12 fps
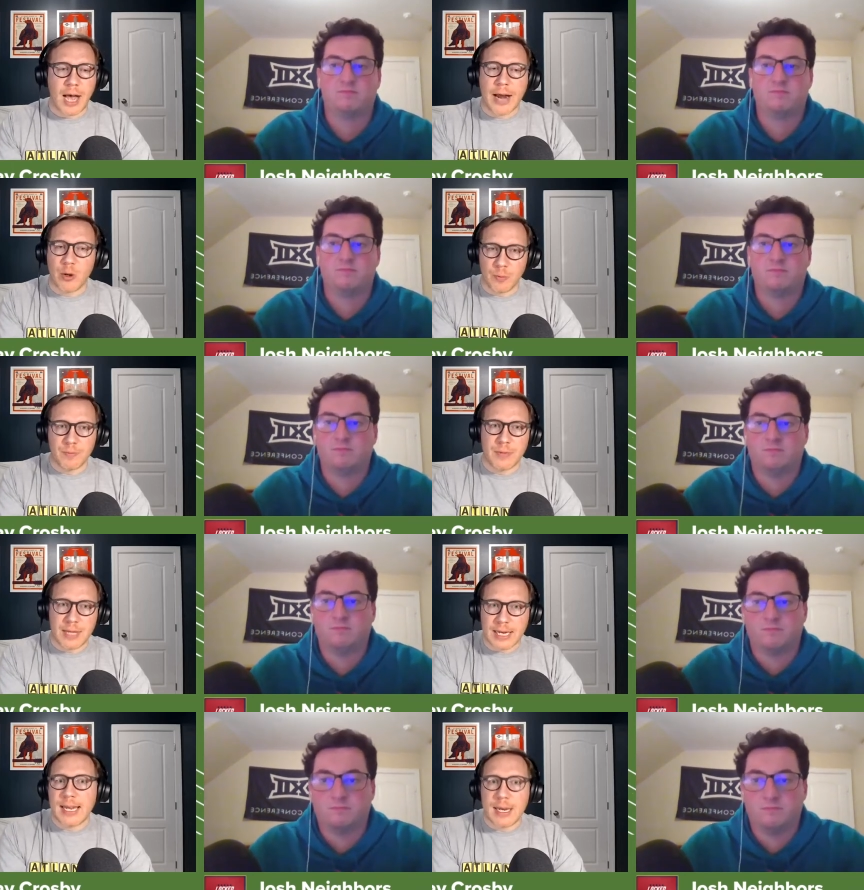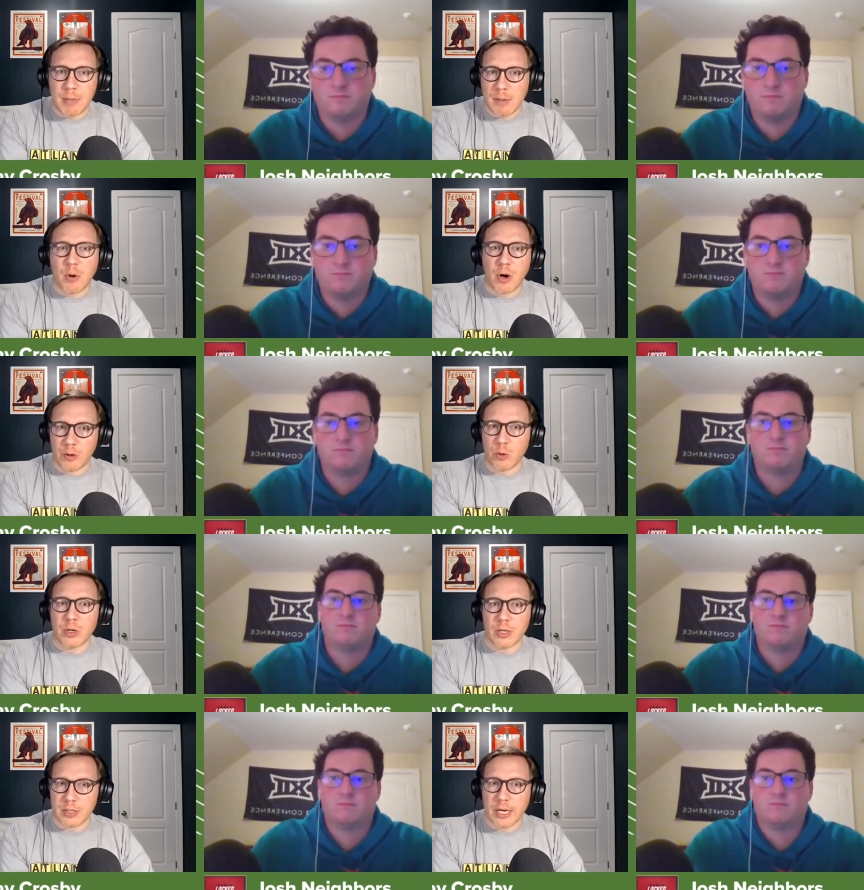Speaker 1: I don't think he'd be part of the
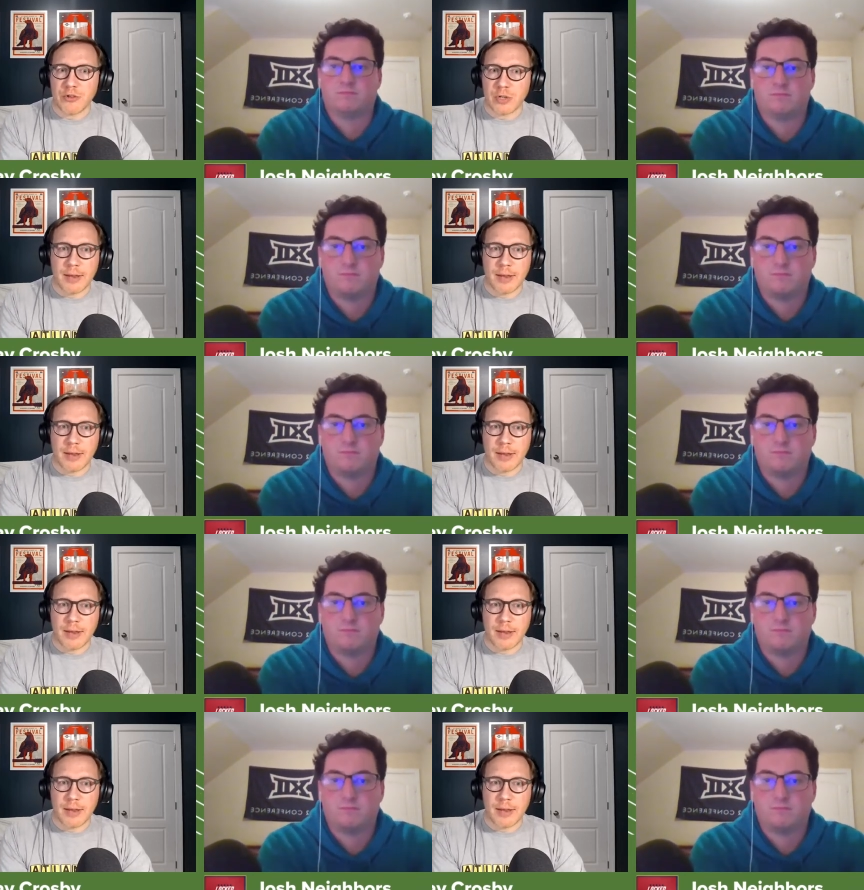organization.